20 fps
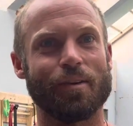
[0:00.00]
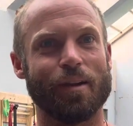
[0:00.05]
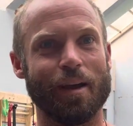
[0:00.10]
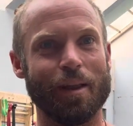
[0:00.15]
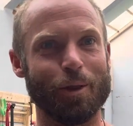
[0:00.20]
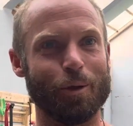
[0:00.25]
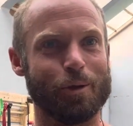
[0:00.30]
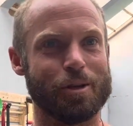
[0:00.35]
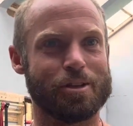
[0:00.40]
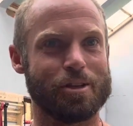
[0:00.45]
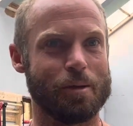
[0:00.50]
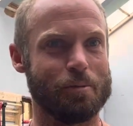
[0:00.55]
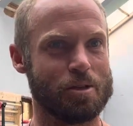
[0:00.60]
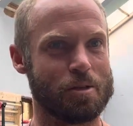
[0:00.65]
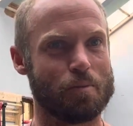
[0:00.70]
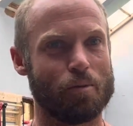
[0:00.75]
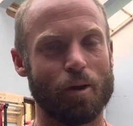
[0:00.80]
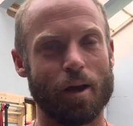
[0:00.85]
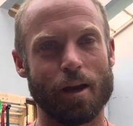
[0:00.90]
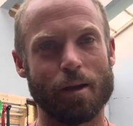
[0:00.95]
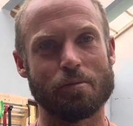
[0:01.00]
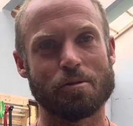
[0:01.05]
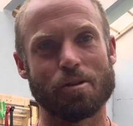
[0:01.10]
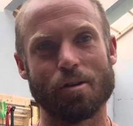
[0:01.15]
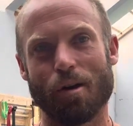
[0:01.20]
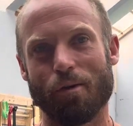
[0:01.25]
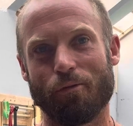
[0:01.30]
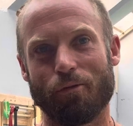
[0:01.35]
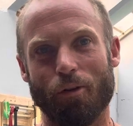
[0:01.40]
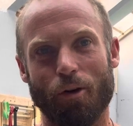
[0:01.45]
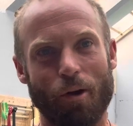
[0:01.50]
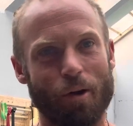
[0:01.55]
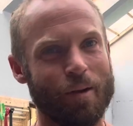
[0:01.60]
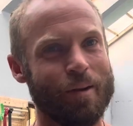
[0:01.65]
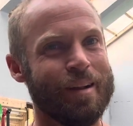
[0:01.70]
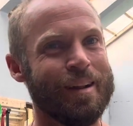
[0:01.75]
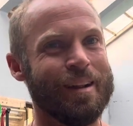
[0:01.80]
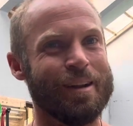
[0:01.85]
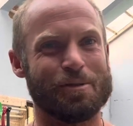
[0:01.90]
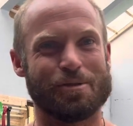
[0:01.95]
And Louis Simmons prided himself on,
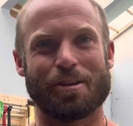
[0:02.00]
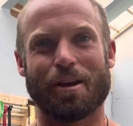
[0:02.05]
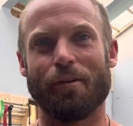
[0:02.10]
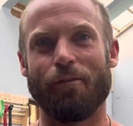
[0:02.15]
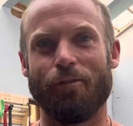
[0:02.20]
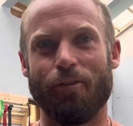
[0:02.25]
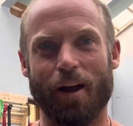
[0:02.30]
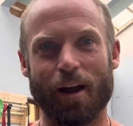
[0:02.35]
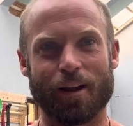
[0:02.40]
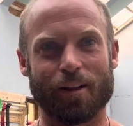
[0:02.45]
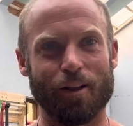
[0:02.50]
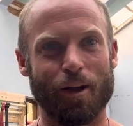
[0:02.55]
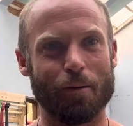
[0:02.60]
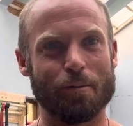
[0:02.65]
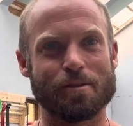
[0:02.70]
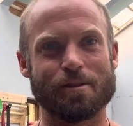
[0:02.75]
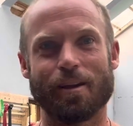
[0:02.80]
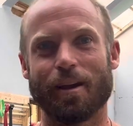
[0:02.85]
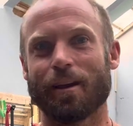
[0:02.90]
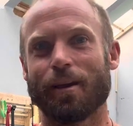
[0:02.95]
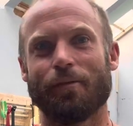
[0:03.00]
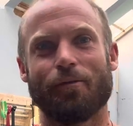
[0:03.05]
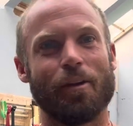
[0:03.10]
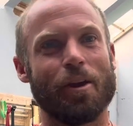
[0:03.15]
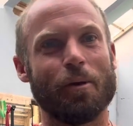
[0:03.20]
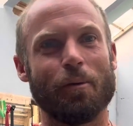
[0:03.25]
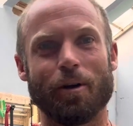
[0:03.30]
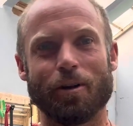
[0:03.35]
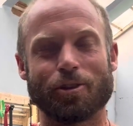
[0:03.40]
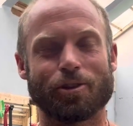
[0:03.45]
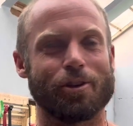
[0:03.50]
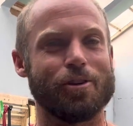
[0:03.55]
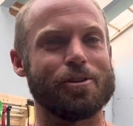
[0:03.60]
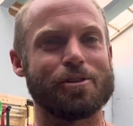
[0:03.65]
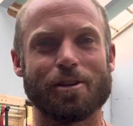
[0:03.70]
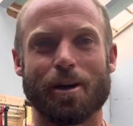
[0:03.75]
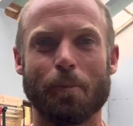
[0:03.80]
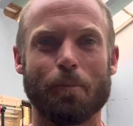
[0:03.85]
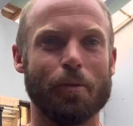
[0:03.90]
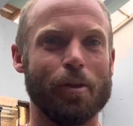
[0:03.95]
it was like a fight club. It's like, if anyone
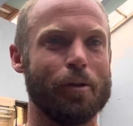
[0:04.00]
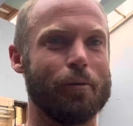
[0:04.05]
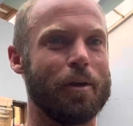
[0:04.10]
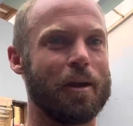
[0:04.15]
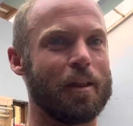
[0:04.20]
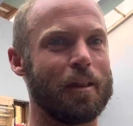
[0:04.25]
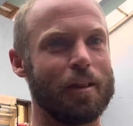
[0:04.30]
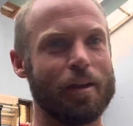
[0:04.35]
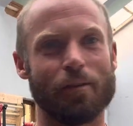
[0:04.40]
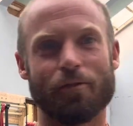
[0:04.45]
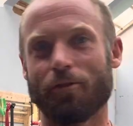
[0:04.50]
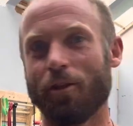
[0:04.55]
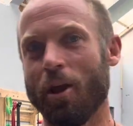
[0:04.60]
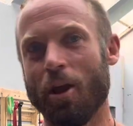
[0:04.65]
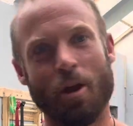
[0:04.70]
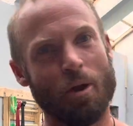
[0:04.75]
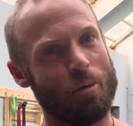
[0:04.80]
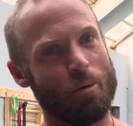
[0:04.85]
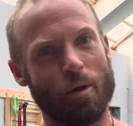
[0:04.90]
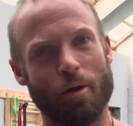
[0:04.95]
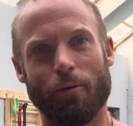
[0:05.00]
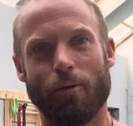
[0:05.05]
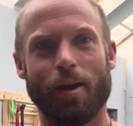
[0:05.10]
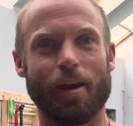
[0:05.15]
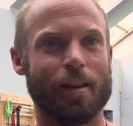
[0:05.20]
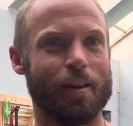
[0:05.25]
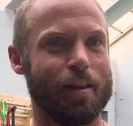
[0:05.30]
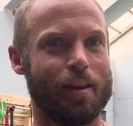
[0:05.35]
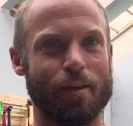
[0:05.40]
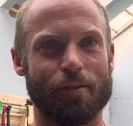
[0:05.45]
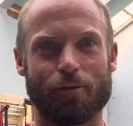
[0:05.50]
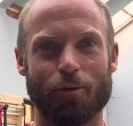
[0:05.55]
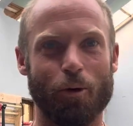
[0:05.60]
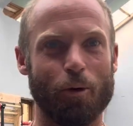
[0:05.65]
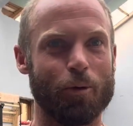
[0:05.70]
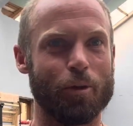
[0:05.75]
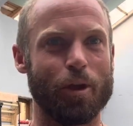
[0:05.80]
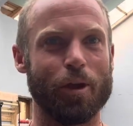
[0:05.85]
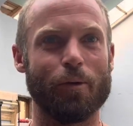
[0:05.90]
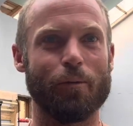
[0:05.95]
shows up and they're ready to lift, we're ready to lift
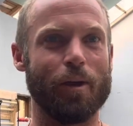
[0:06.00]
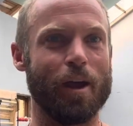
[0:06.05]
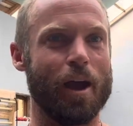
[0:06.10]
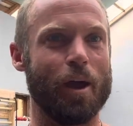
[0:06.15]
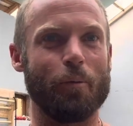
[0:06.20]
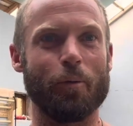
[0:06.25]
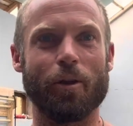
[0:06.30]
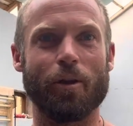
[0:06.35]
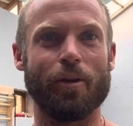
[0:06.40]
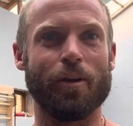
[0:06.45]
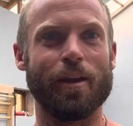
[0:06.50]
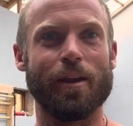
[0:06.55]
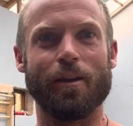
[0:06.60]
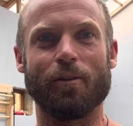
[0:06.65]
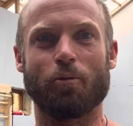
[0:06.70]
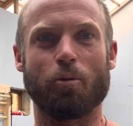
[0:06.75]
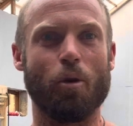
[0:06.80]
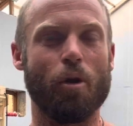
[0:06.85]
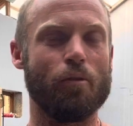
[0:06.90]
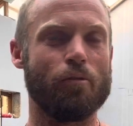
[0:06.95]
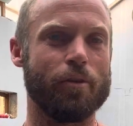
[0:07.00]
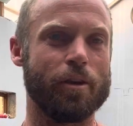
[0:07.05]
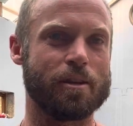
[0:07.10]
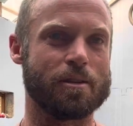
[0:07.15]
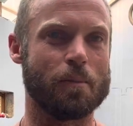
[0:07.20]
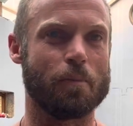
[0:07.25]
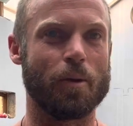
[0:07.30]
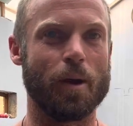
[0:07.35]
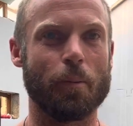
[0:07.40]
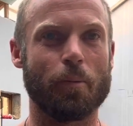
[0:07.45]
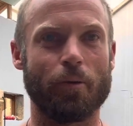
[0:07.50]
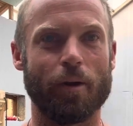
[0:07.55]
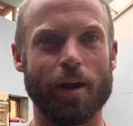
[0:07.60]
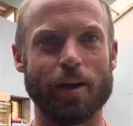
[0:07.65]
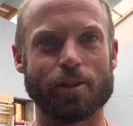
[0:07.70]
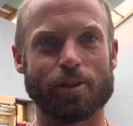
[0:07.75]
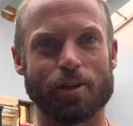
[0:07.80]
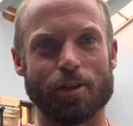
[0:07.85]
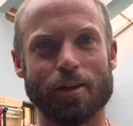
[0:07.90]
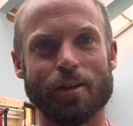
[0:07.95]
all year round. We don't need 12 weeks of
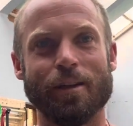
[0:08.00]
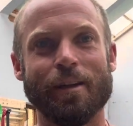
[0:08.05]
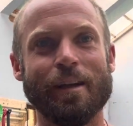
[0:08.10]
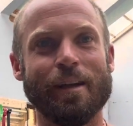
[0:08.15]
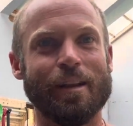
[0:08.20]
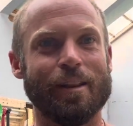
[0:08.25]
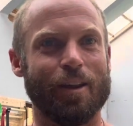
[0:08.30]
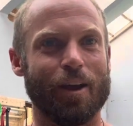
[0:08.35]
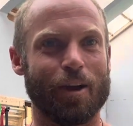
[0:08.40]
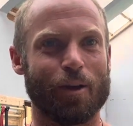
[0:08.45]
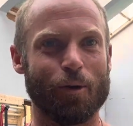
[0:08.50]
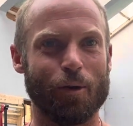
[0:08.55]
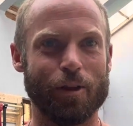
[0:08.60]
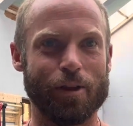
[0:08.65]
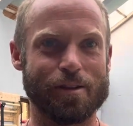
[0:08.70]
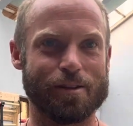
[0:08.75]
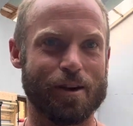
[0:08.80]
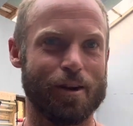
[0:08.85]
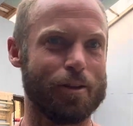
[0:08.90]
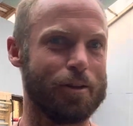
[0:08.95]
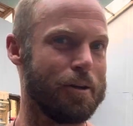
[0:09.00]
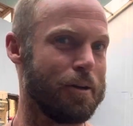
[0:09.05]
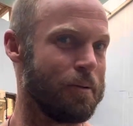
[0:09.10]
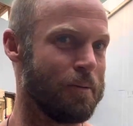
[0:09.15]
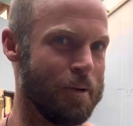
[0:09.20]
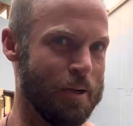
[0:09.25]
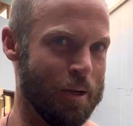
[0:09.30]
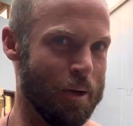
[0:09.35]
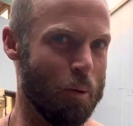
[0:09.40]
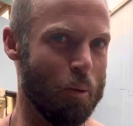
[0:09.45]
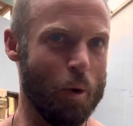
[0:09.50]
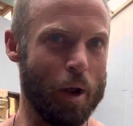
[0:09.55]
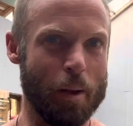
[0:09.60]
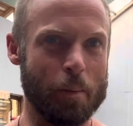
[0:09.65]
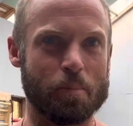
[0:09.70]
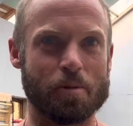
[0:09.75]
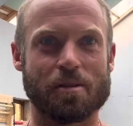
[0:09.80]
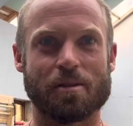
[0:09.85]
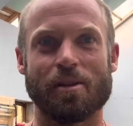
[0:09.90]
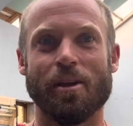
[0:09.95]
preparation like all these other
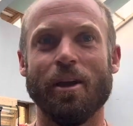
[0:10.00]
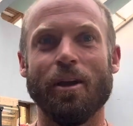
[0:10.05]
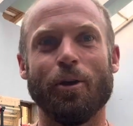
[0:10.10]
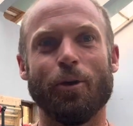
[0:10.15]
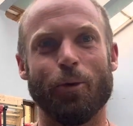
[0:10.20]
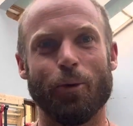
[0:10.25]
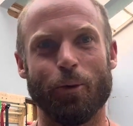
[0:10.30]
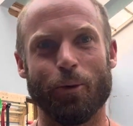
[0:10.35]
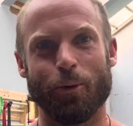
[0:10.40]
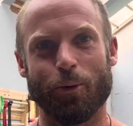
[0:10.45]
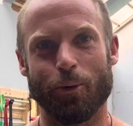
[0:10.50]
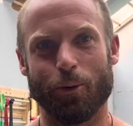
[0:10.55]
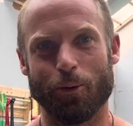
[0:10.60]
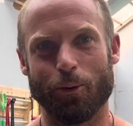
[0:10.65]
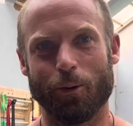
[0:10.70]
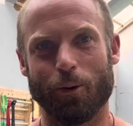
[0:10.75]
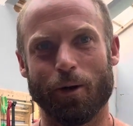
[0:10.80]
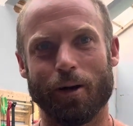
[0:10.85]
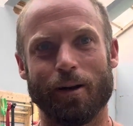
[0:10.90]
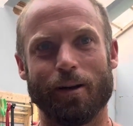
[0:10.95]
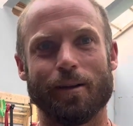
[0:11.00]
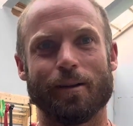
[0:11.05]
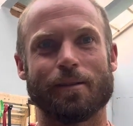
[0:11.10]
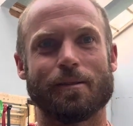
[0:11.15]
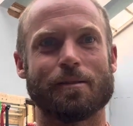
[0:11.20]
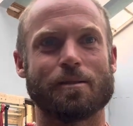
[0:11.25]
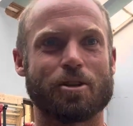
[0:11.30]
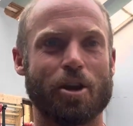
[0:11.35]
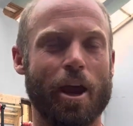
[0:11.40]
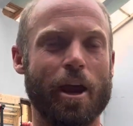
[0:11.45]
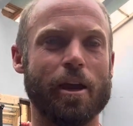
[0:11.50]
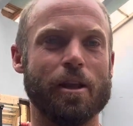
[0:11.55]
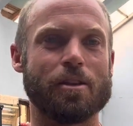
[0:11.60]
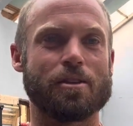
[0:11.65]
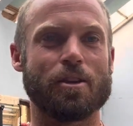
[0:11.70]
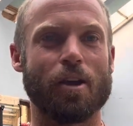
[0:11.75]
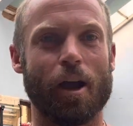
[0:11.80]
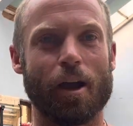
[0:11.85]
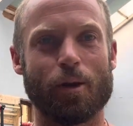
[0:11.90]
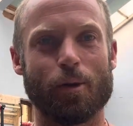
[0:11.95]
wimps who train in
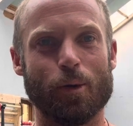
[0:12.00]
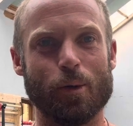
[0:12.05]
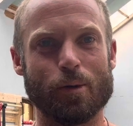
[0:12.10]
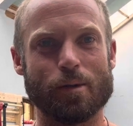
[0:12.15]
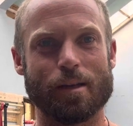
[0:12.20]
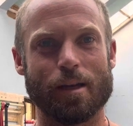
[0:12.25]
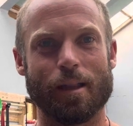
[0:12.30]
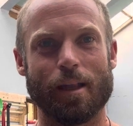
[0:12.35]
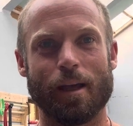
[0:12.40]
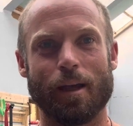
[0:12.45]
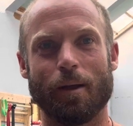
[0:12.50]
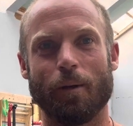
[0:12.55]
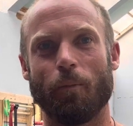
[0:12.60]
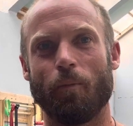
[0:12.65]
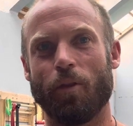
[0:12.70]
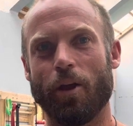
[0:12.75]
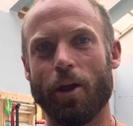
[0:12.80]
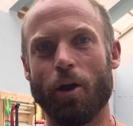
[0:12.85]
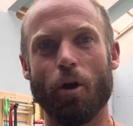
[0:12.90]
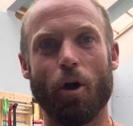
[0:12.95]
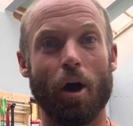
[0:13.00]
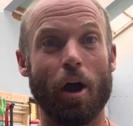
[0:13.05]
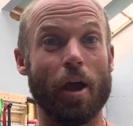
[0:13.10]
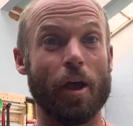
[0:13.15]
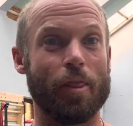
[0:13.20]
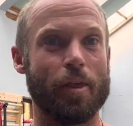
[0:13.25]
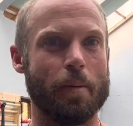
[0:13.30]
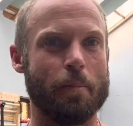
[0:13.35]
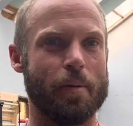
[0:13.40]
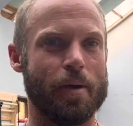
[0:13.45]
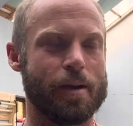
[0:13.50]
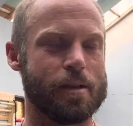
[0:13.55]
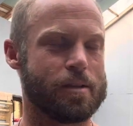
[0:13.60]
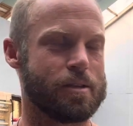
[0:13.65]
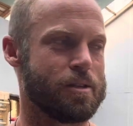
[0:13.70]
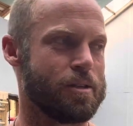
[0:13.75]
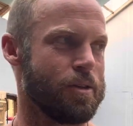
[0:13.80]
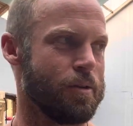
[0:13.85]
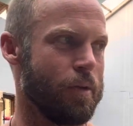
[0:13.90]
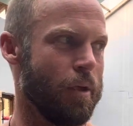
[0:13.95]
cycles and they're not at their
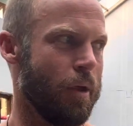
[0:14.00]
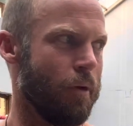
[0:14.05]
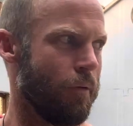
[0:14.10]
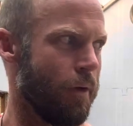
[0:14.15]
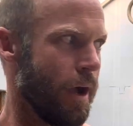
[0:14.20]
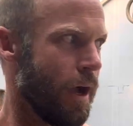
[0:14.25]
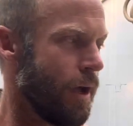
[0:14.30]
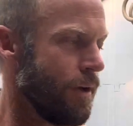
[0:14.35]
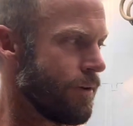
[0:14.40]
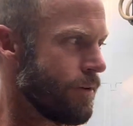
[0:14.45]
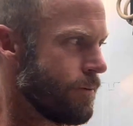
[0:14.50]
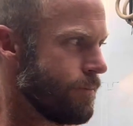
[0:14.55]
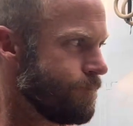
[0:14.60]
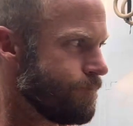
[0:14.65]
best year round.